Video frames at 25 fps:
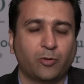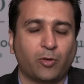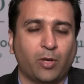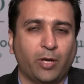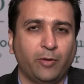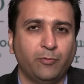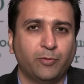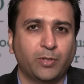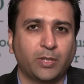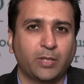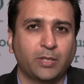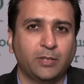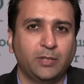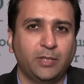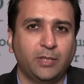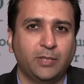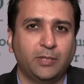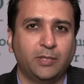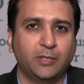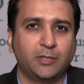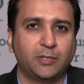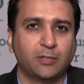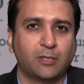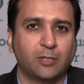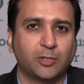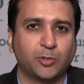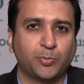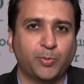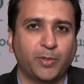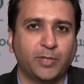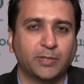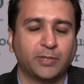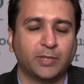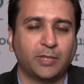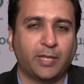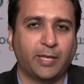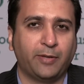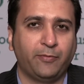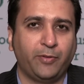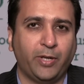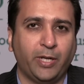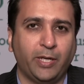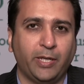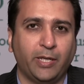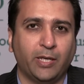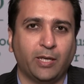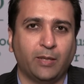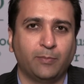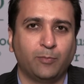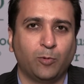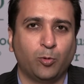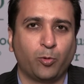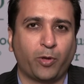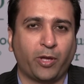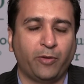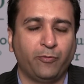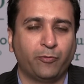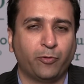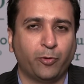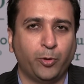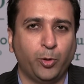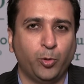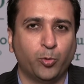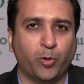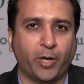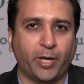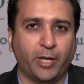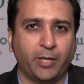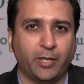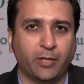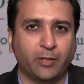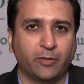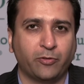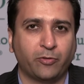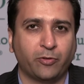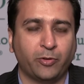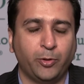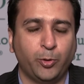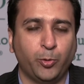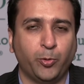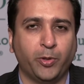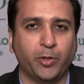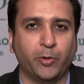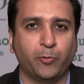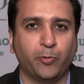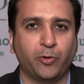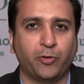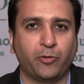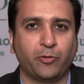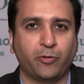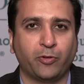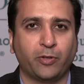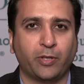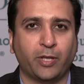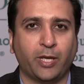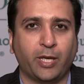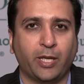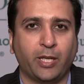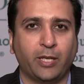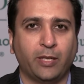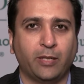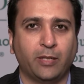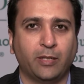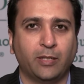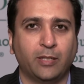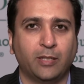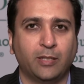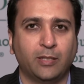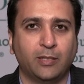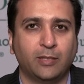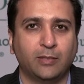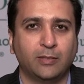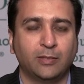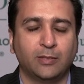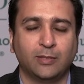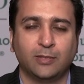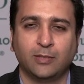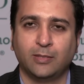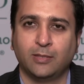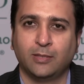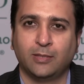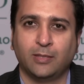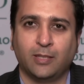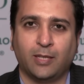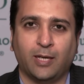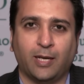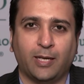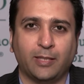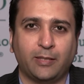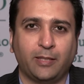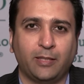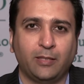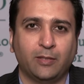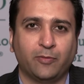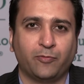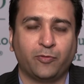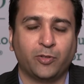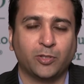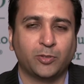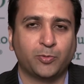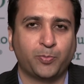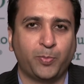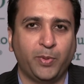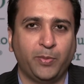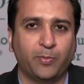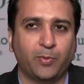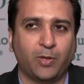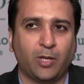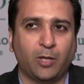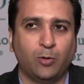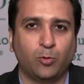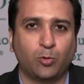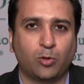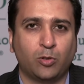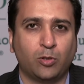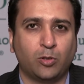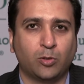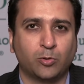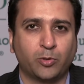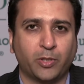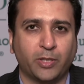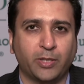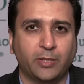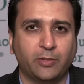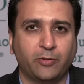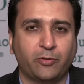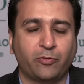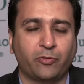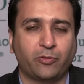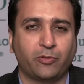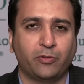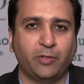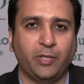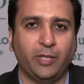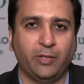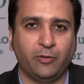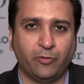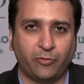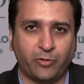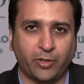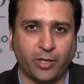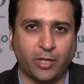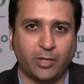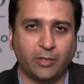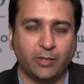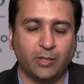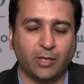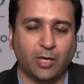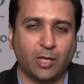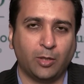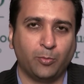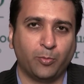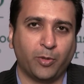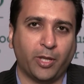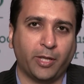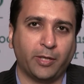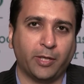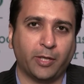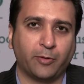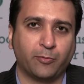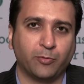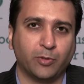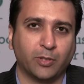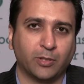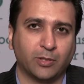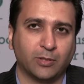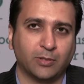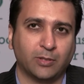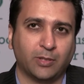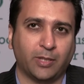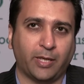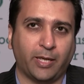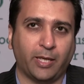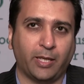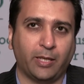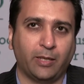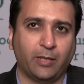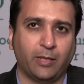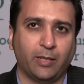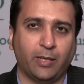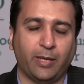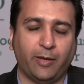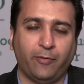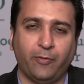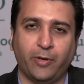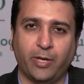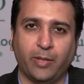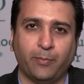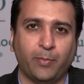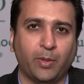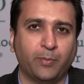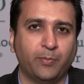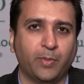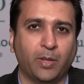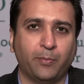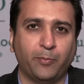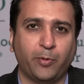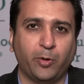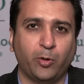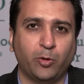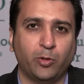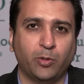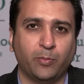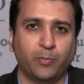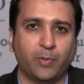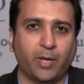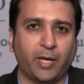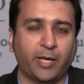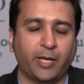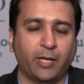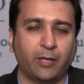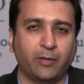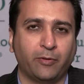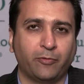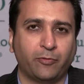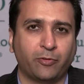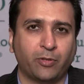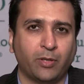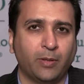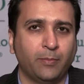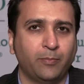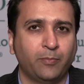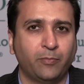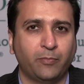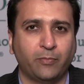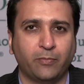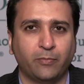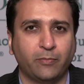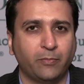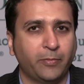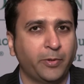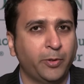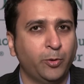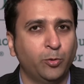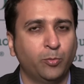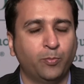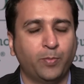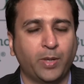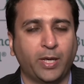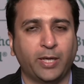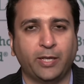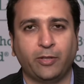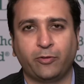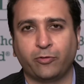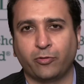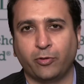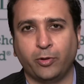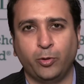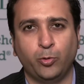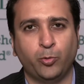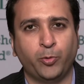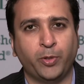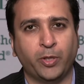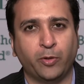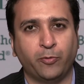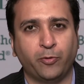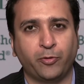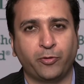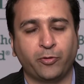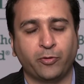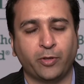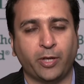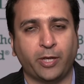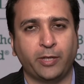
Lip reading: So I work in the digital space, and every day I'm looking for new ideas and new innovation. And I think the first people I look out is the INSEAD alumni network. And every time I bump into them, I get some new bites or new innovation